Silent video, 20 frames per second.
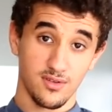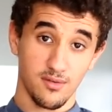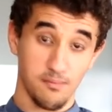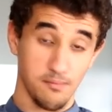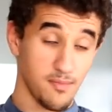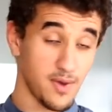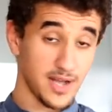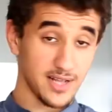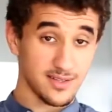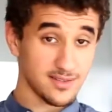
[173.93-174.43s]

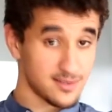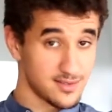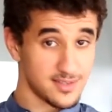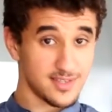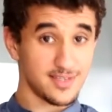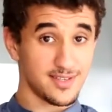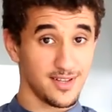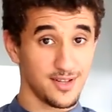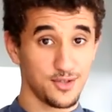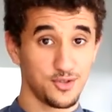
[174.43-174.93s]
Might
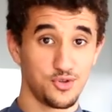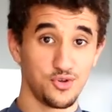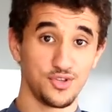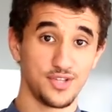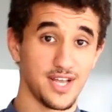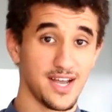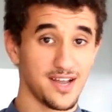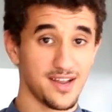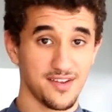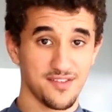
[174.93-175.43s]
still do
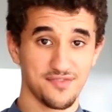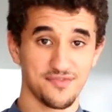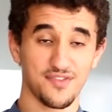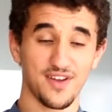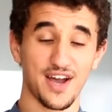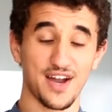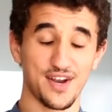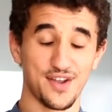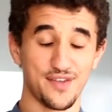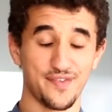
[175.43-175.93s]
that if
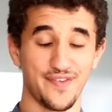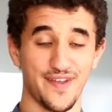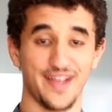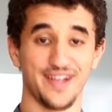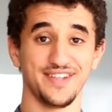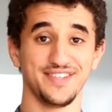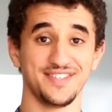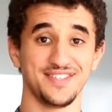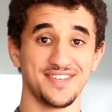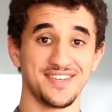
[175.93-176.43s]
Quarya
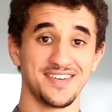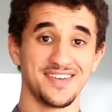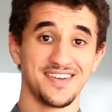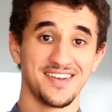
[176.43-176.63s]
fails